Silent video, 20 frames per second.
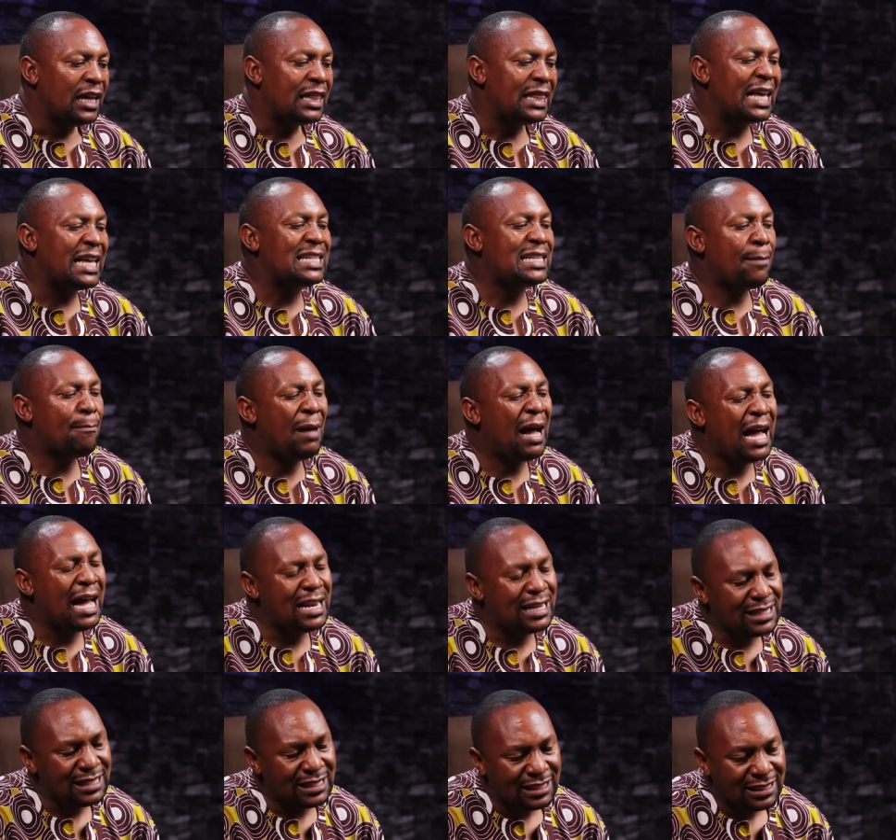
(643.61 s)
There's a
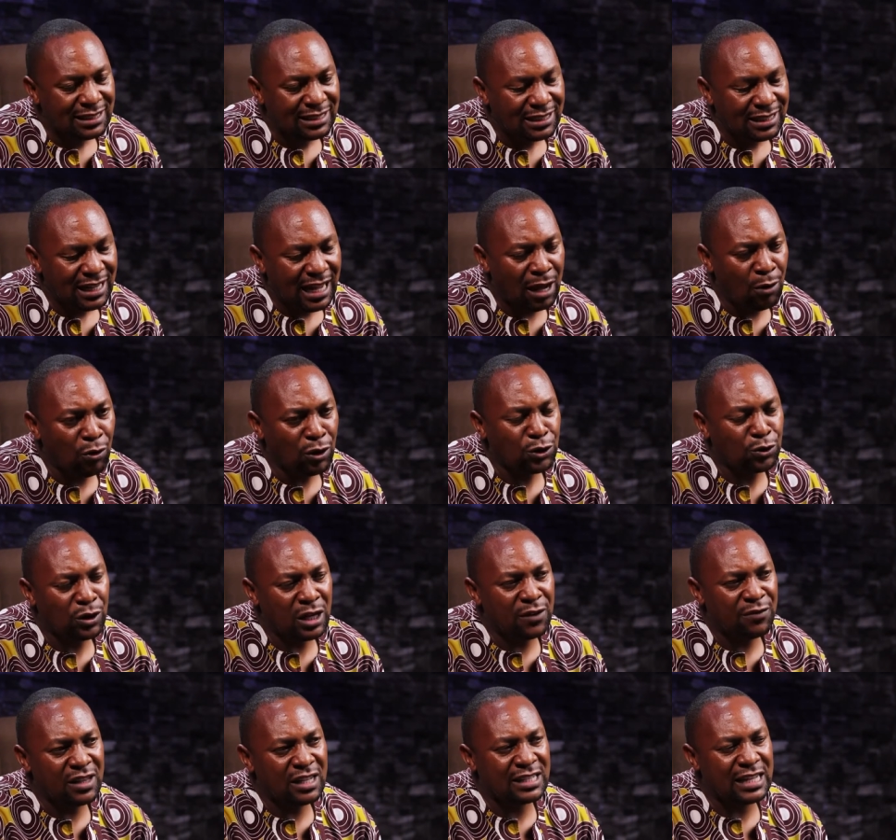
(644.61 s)
man, I want to
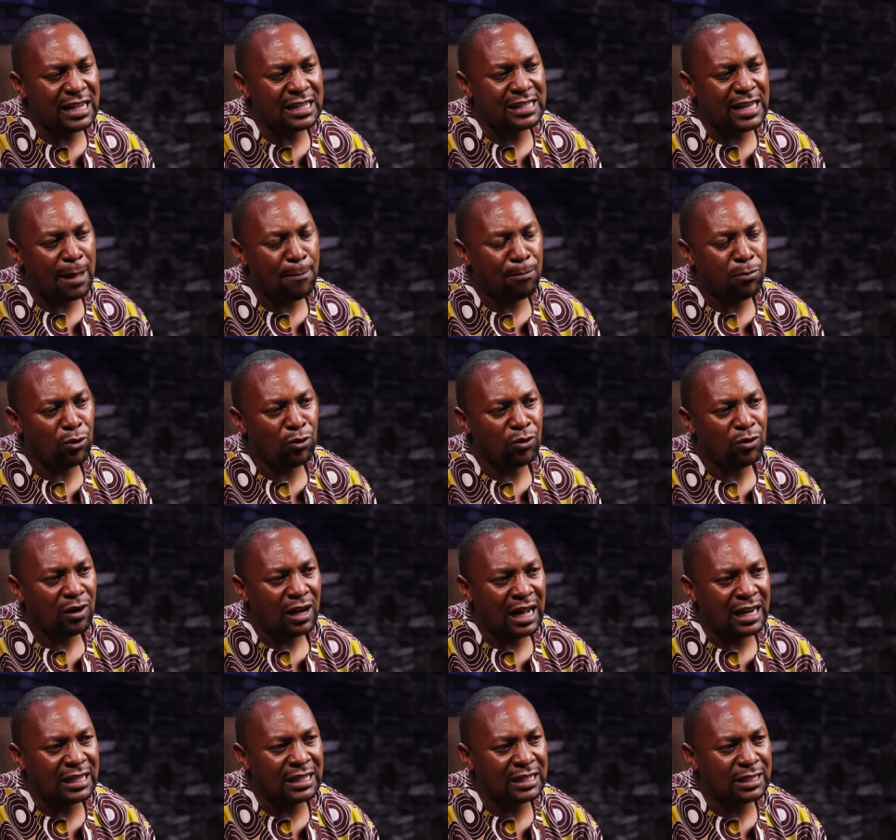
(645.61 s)
give this example,
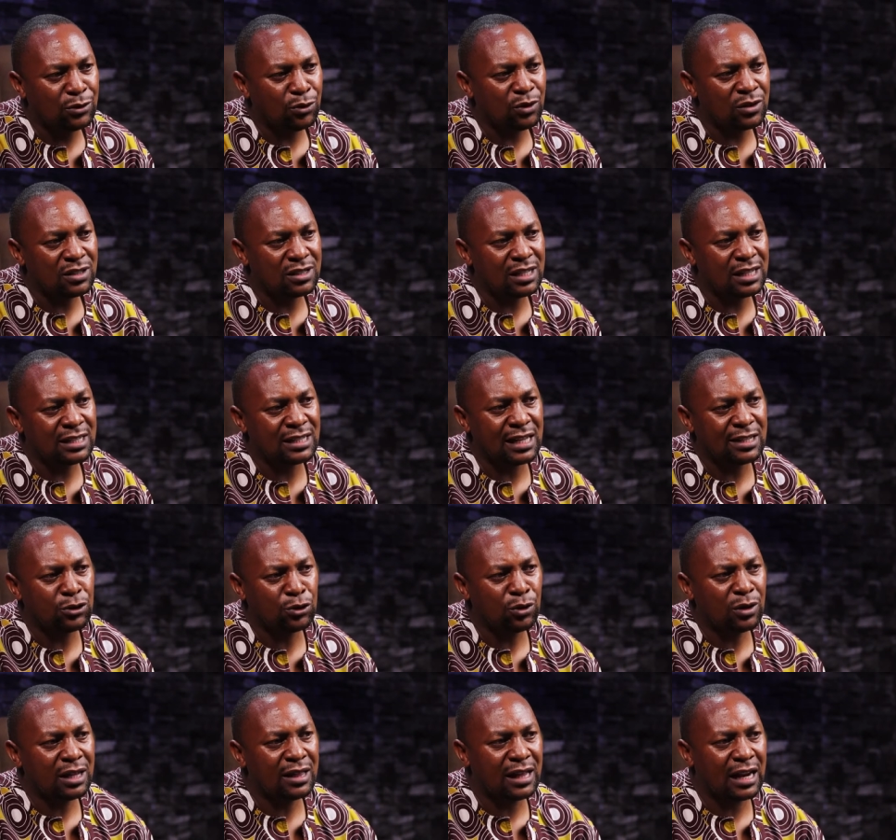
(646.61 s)
and it was is a
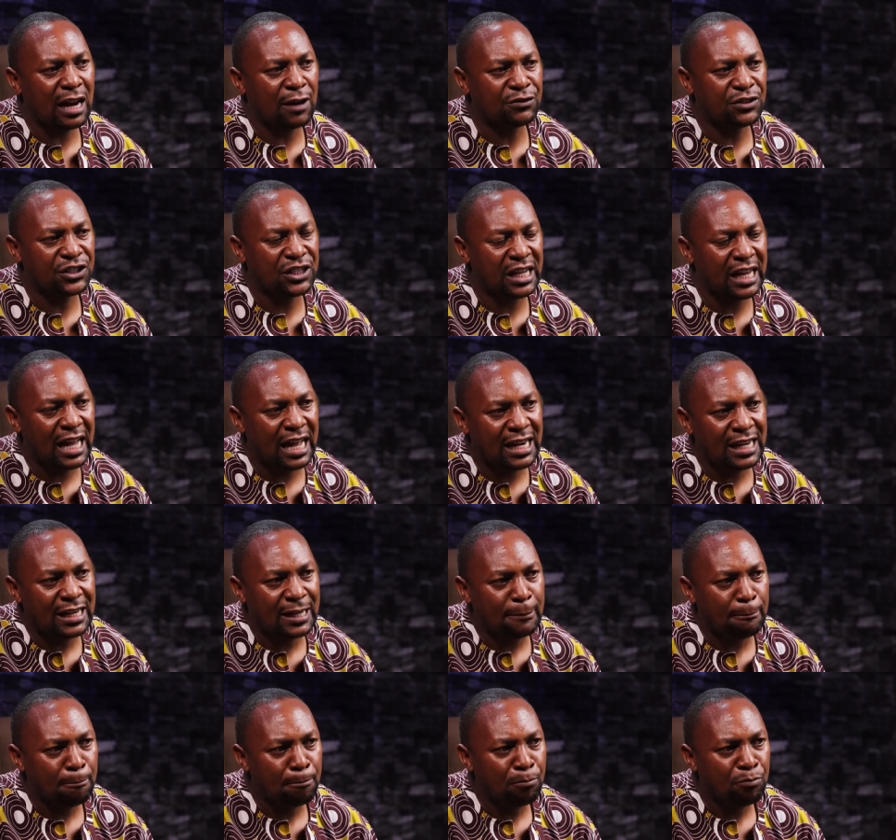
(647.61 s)
story that I've shared
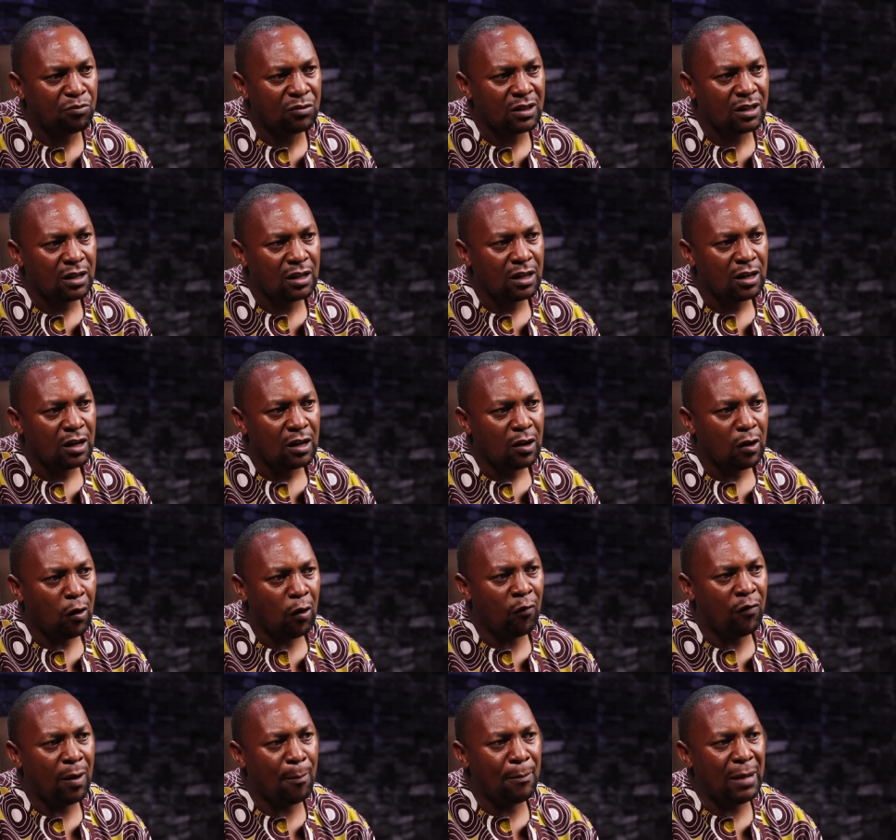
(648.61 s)

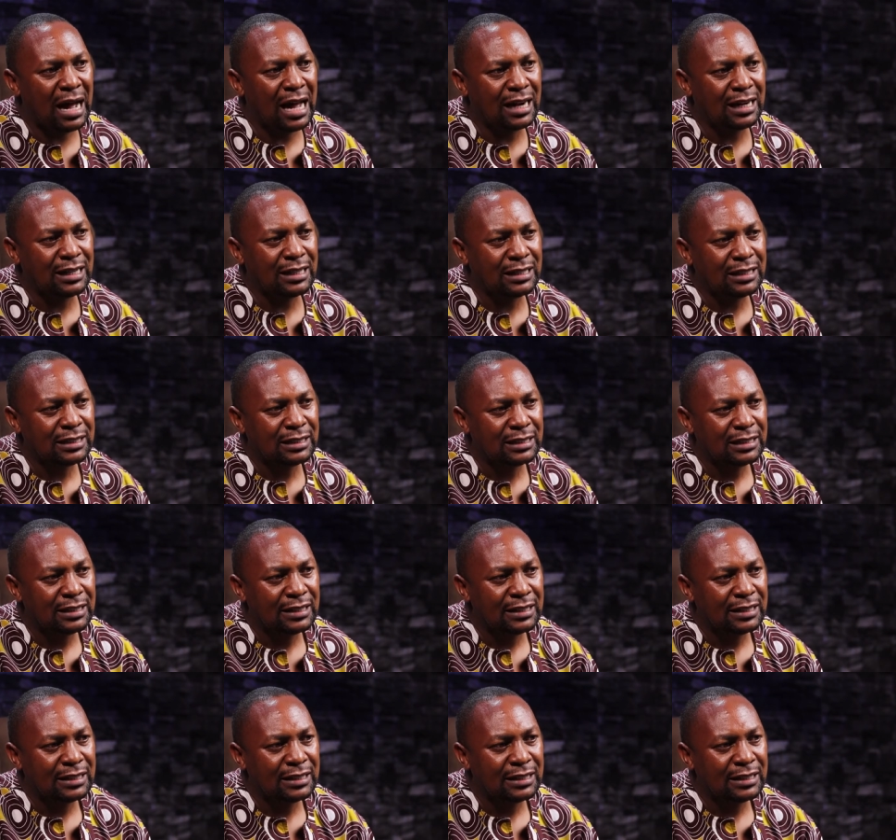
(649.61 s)
of a man